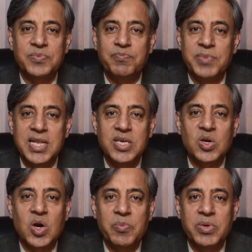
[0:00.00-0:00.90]
many
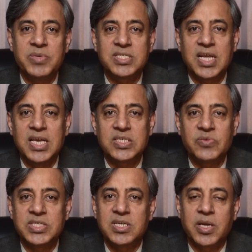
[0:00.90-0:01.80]
common mistakes
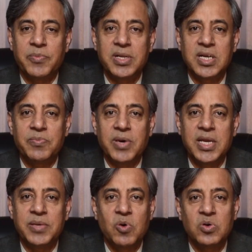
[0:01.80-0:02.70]
which are committed
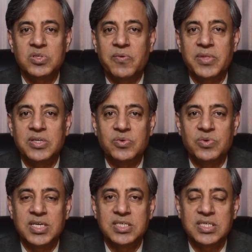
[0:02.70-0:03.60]
by most of the
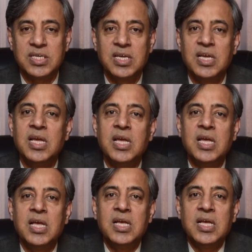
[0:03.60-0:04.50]
students.
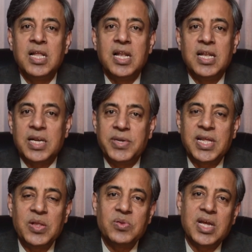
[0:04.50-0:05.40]
Let me
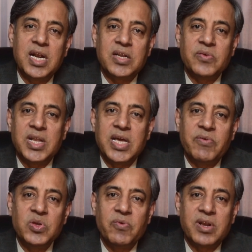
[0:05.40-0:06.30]
tell you that
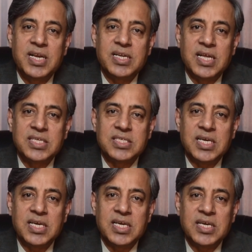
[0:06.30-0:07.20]
whenever you will write an
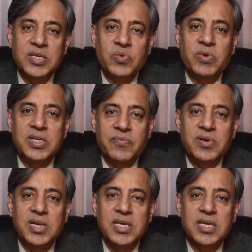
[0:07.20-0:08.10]
essay, you will
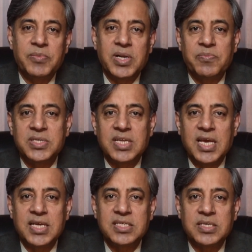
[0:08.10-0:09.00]
definitely commit
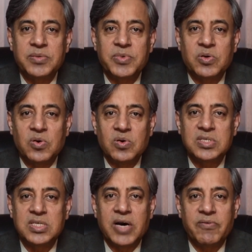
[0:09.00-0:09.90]
mistakes
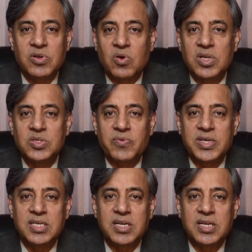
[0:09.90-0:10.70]
because our knowledge of essay